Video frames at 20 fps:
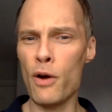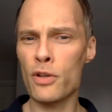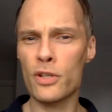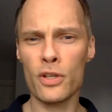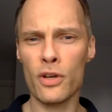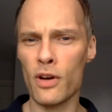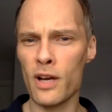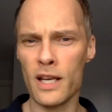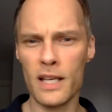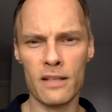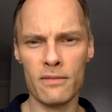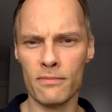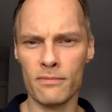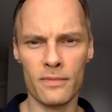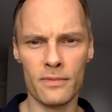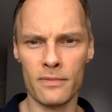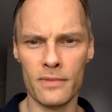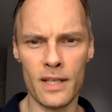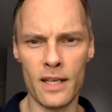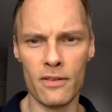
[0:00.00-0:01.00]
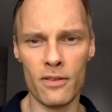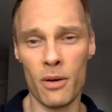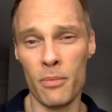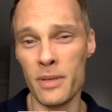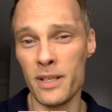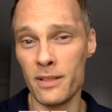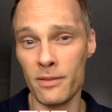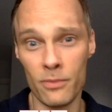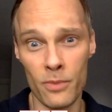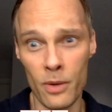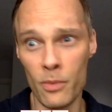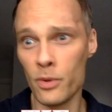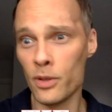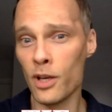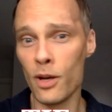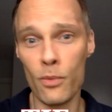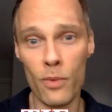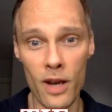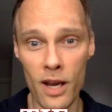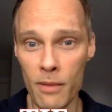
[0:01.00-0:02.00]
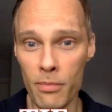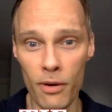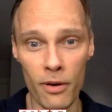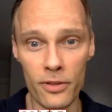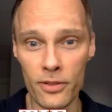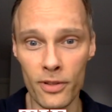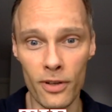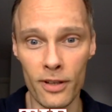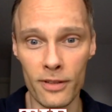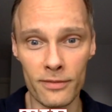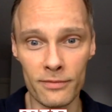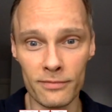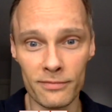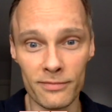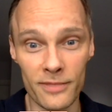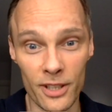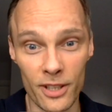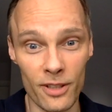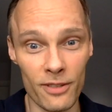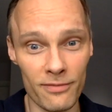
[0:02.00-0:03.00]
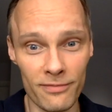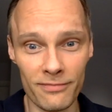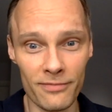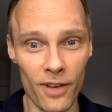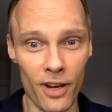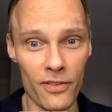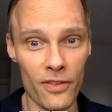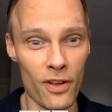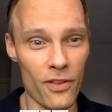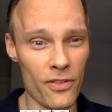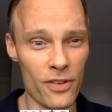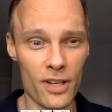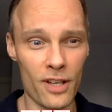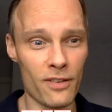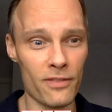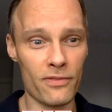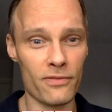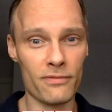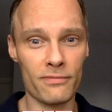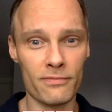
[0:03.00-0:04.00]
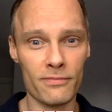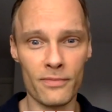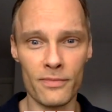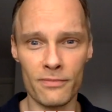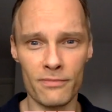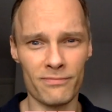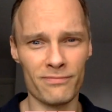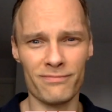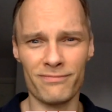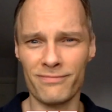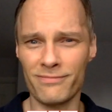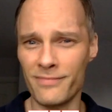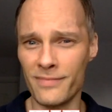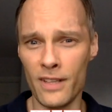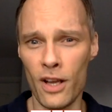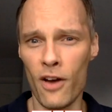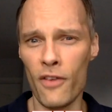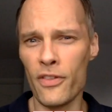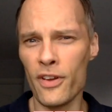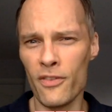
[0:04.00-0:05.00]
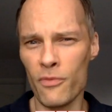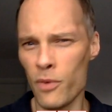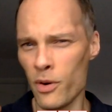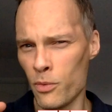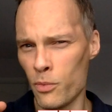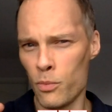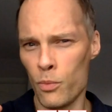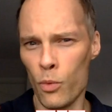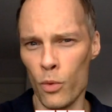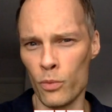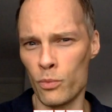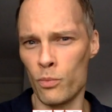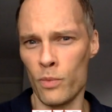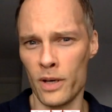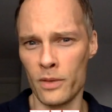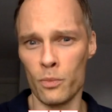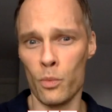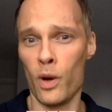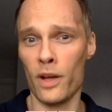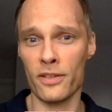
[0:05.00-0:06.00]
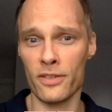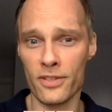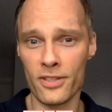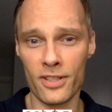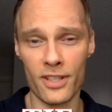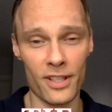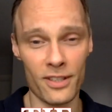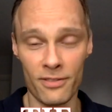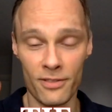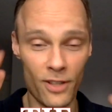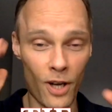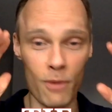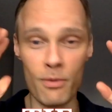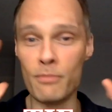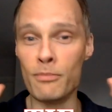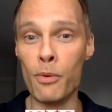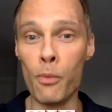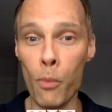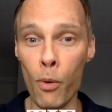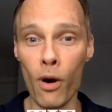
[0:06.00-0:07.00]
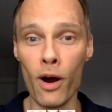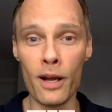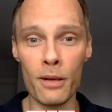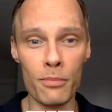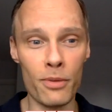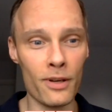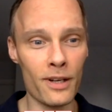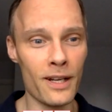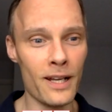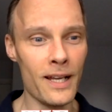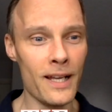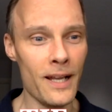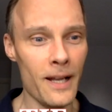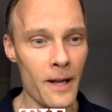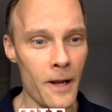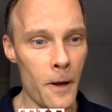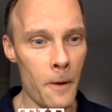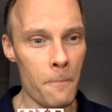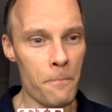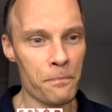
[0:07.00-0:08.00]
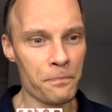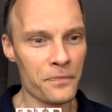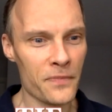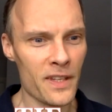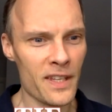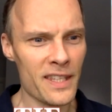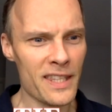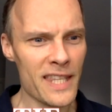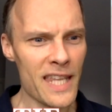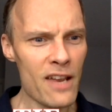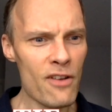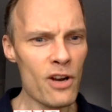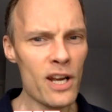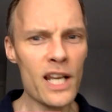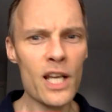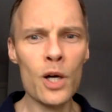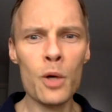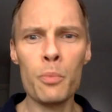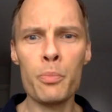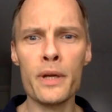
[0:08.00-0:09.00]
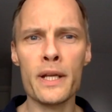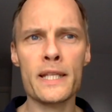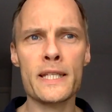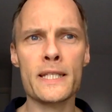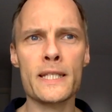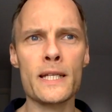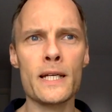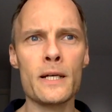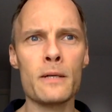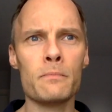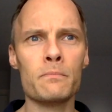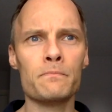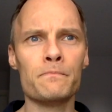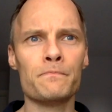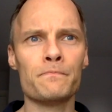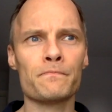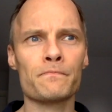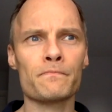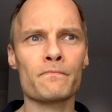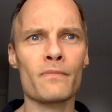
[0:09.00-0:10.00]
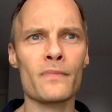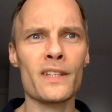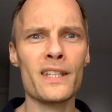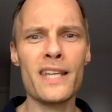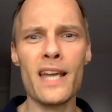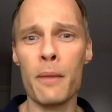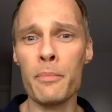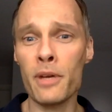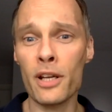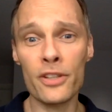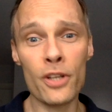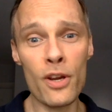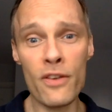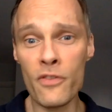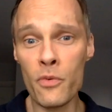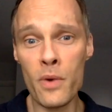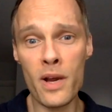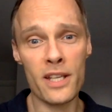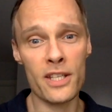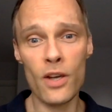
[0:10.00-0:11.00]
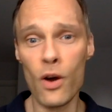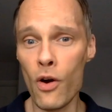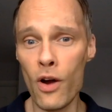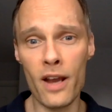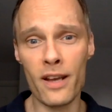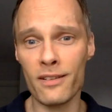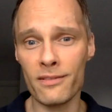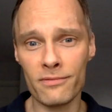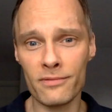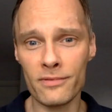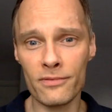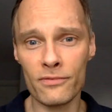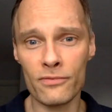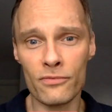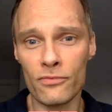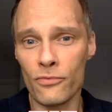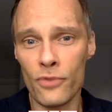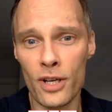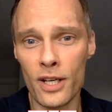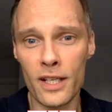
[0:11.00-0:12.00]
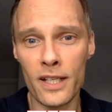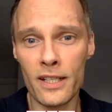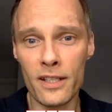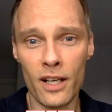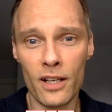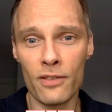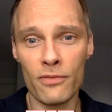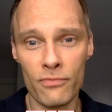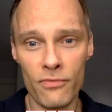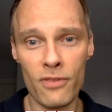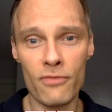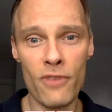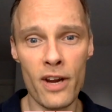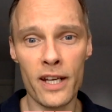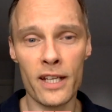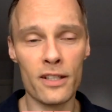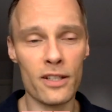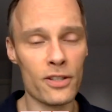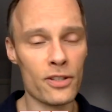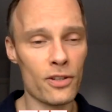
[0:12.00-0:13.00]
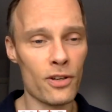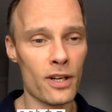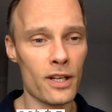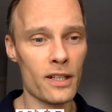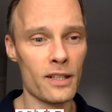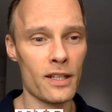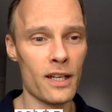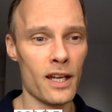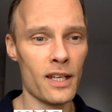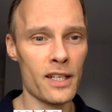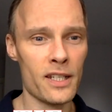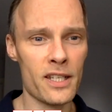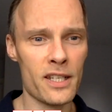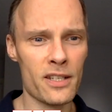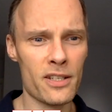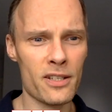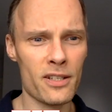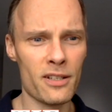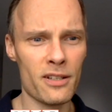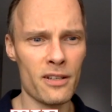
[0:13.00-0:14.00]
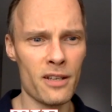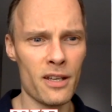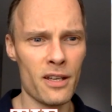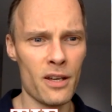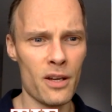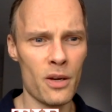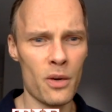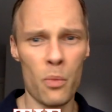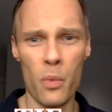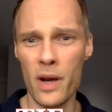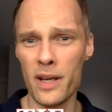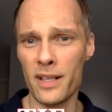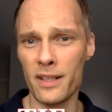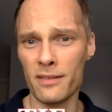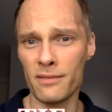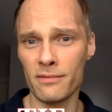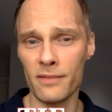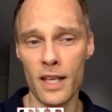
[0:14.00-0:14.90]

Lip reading: tie, never. I mean, when would I wear a bow tie? I think I've worn one once. I can't remember why, but they're a little bit. I mean, I don't even wear tie really, like a regular tie, unless it's a wedding